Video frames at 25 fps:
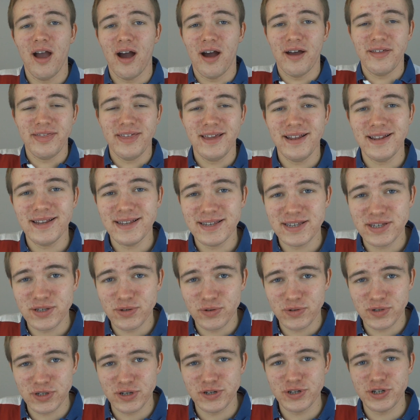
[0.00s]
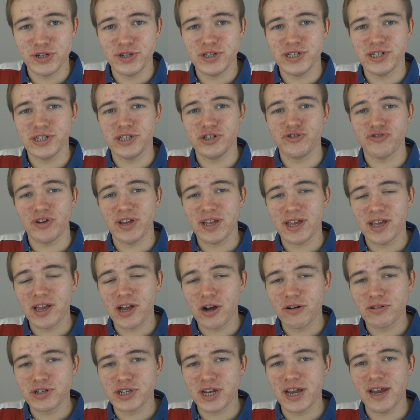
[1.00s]
I think this is also due to the drinking
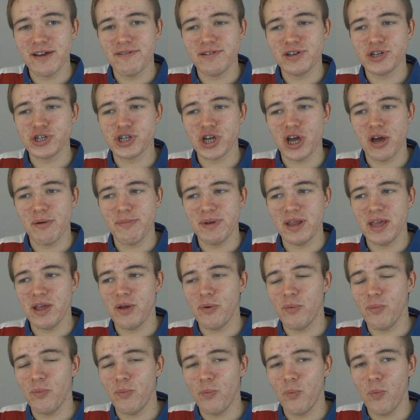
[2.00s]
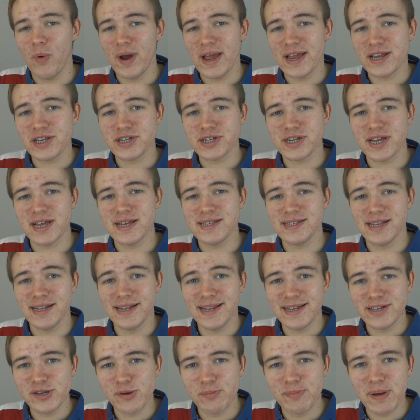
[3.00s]
culture here in Germany, which is a
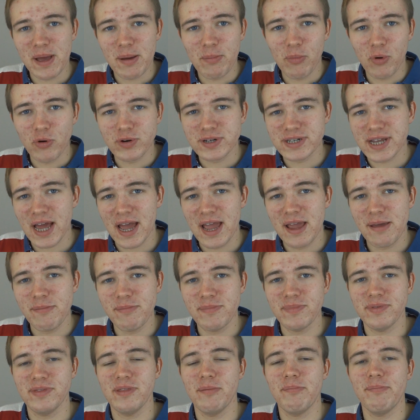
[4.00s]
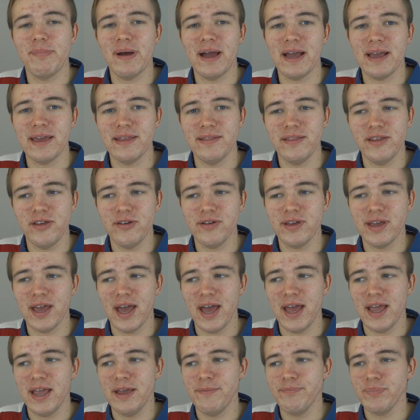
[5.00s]
little bit more tame than back in the
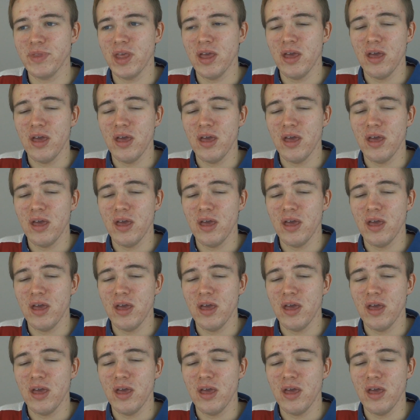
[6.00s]
UK.